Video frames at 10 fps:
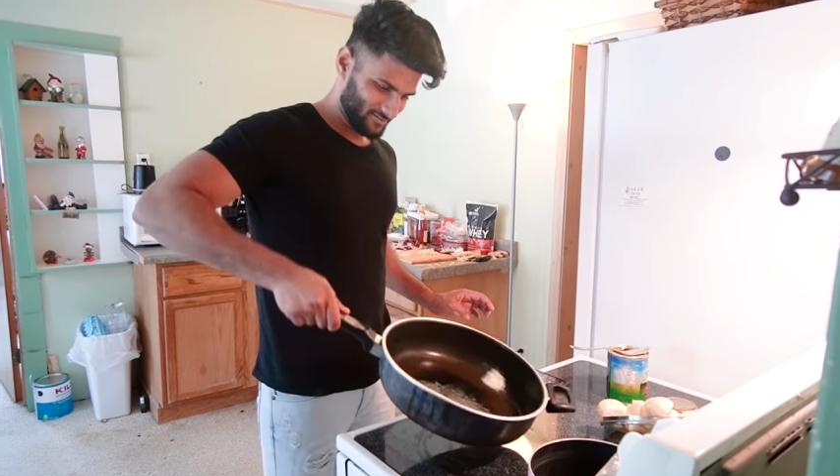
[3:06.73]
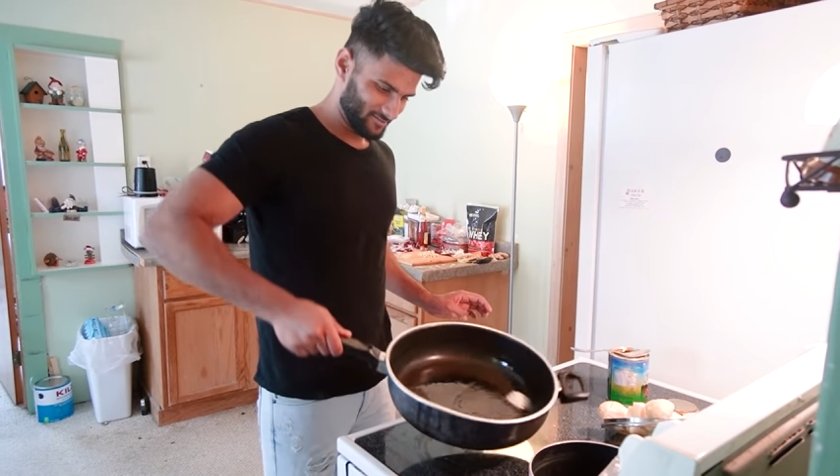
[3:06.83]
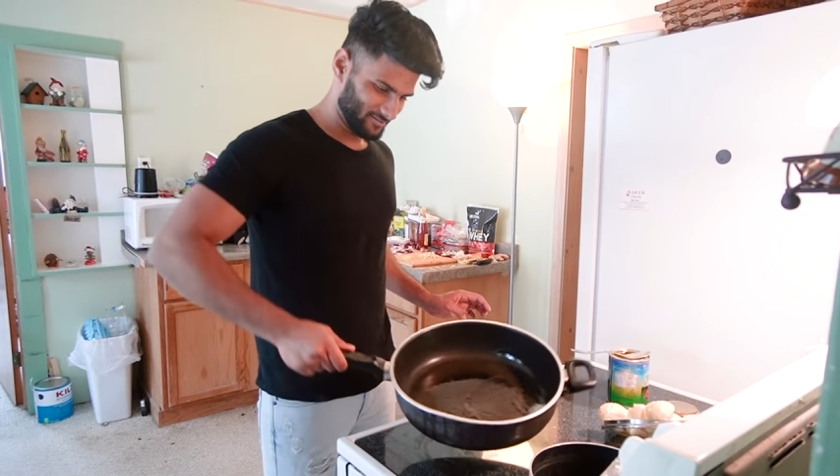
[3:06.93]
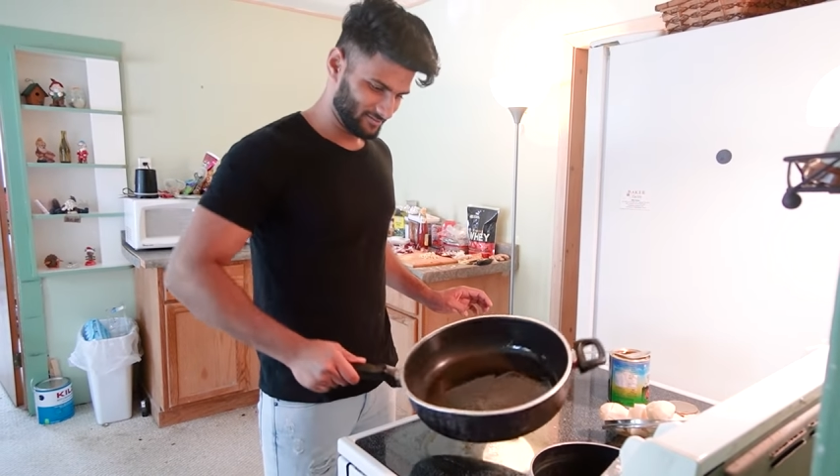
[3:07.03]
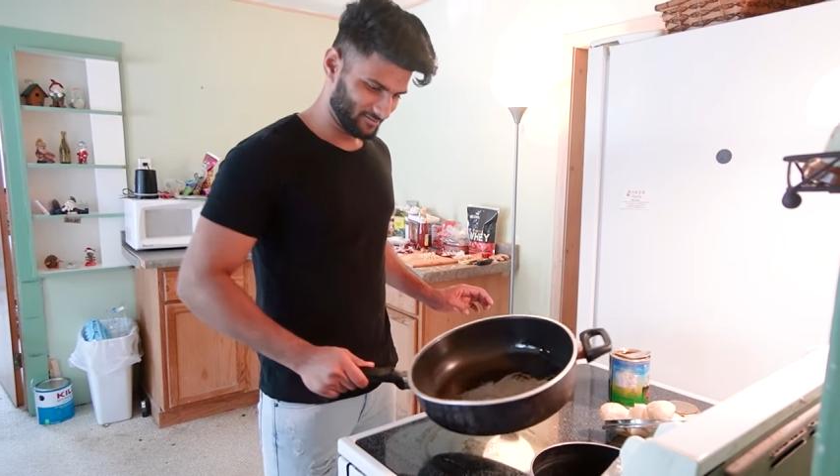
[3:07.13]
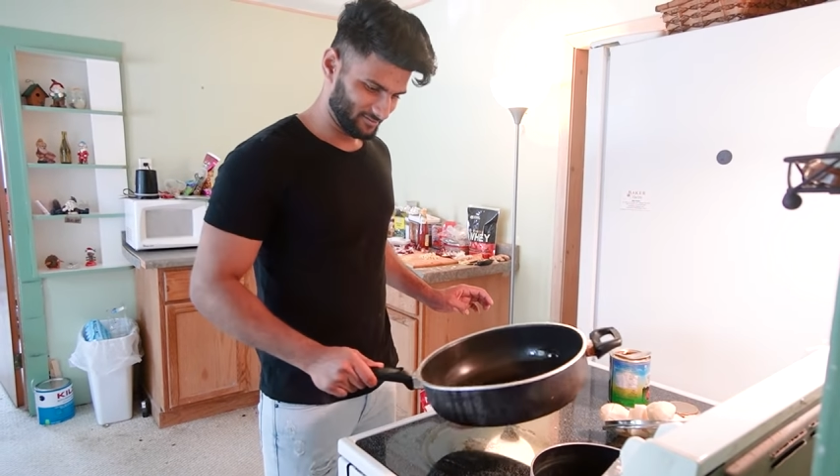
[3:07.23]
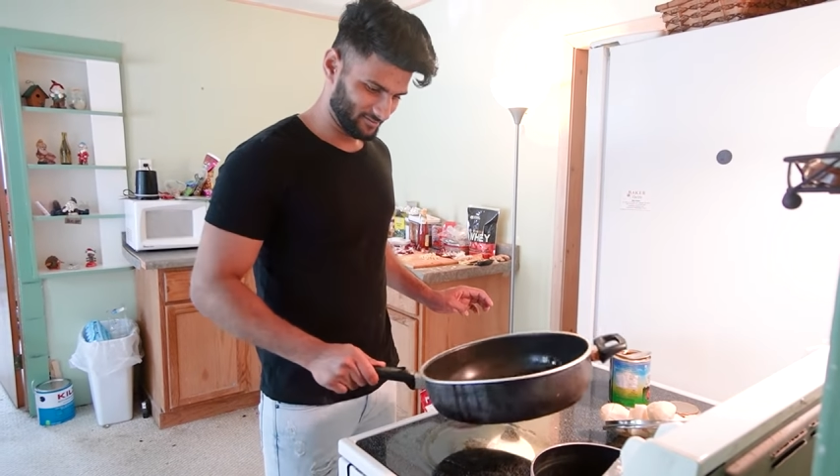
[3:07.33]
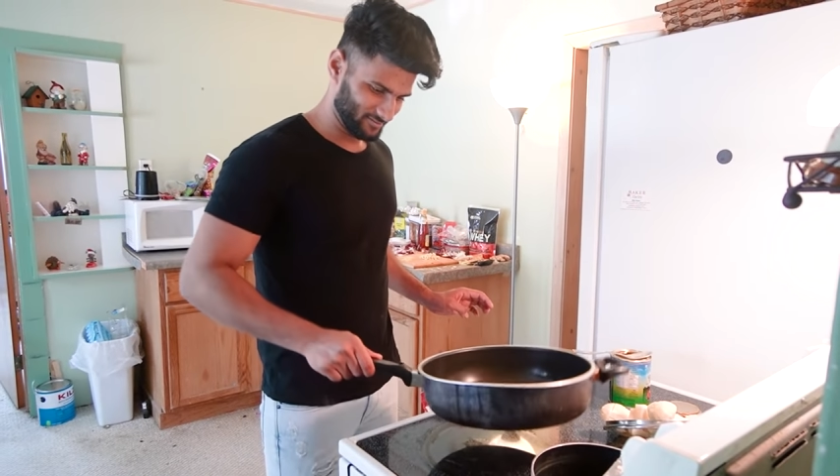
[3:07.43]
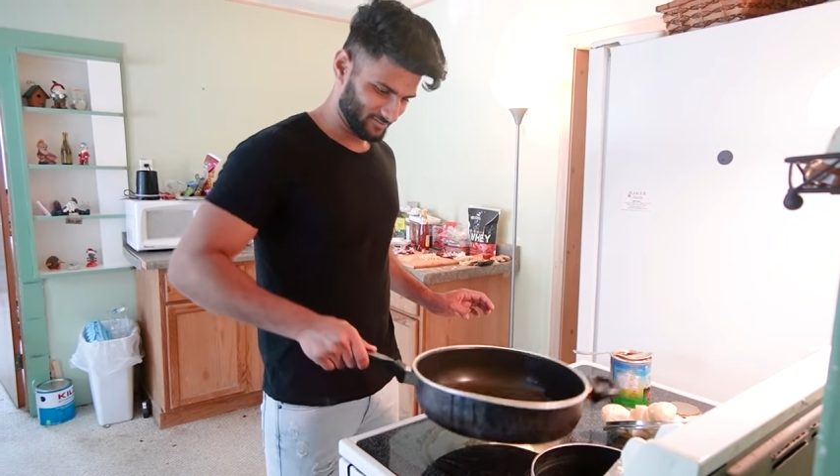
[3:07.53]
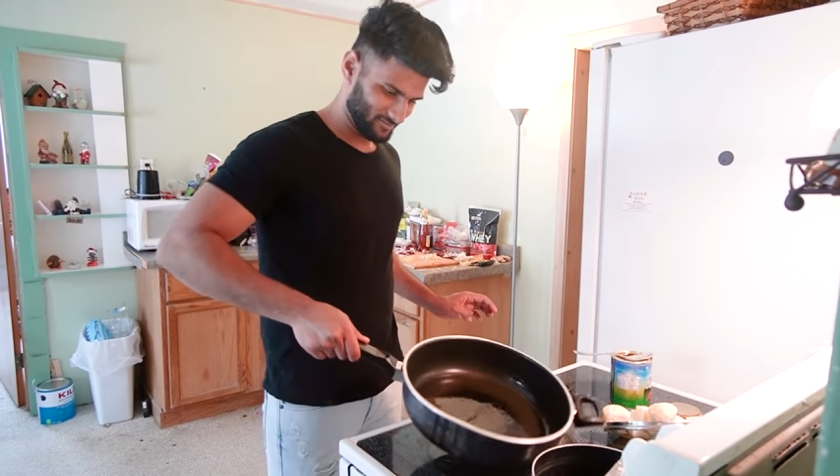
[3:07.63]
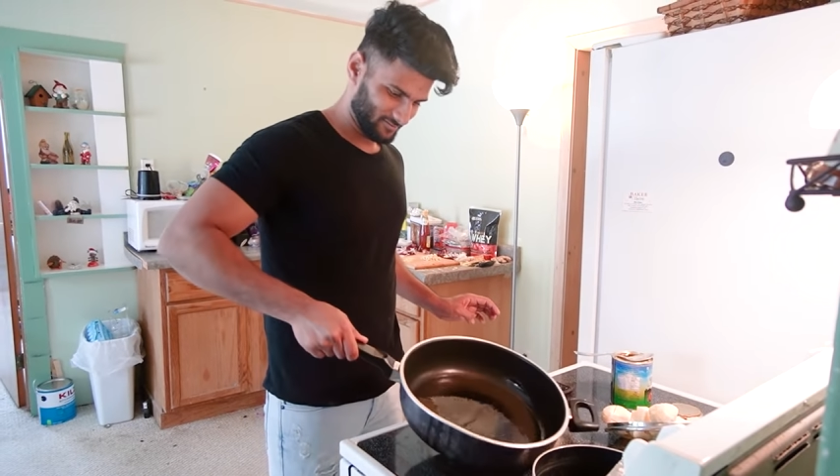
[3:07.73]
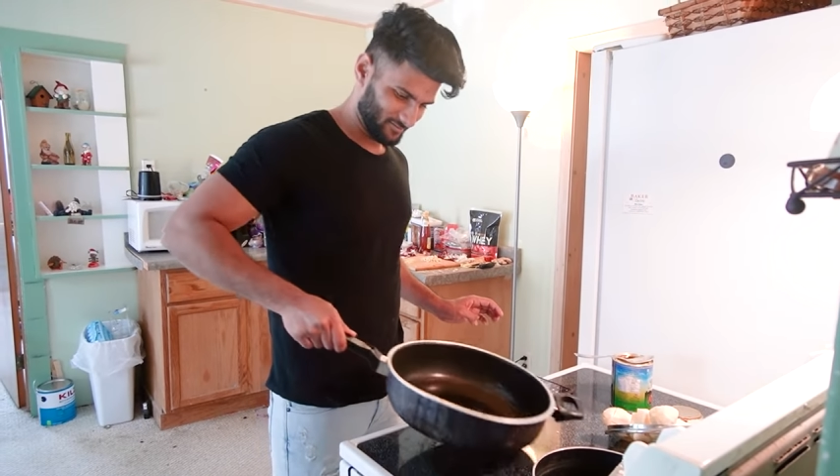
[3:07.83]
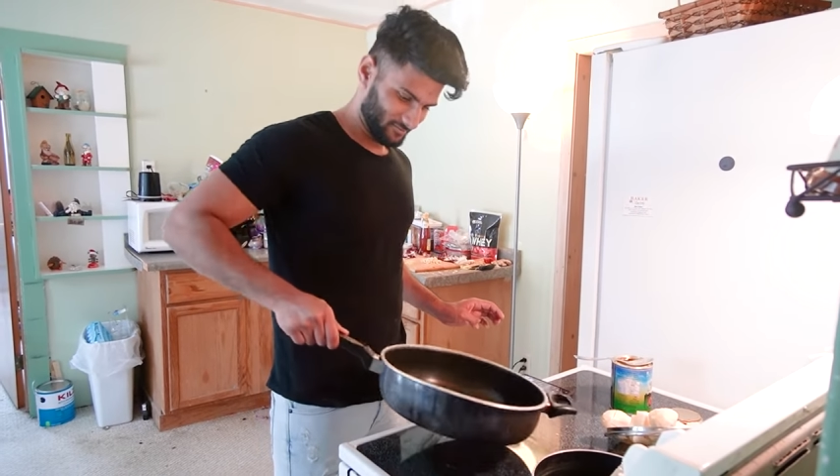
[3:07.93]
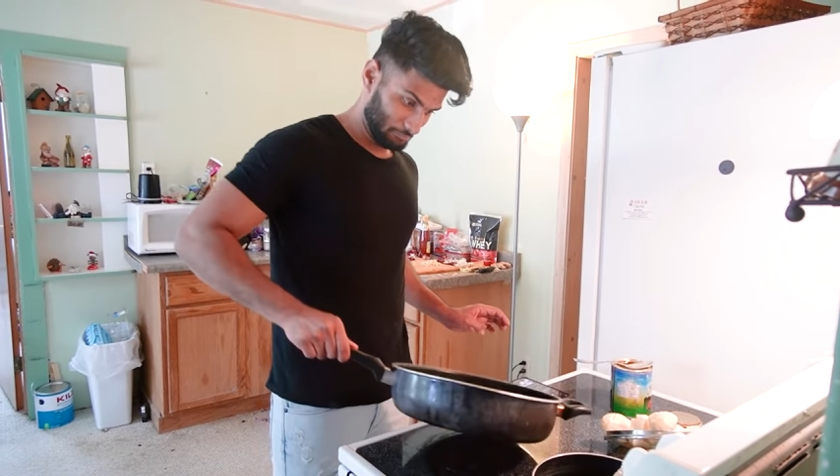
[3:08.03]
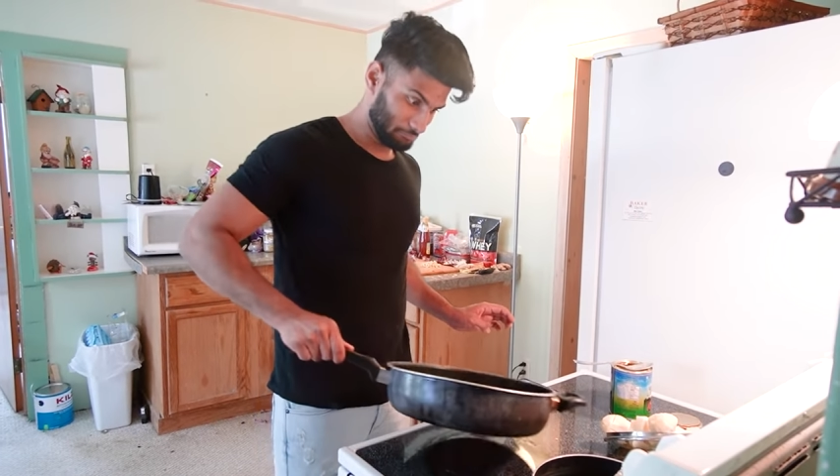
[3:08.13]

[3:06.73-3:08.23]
had ghee in the grocery store.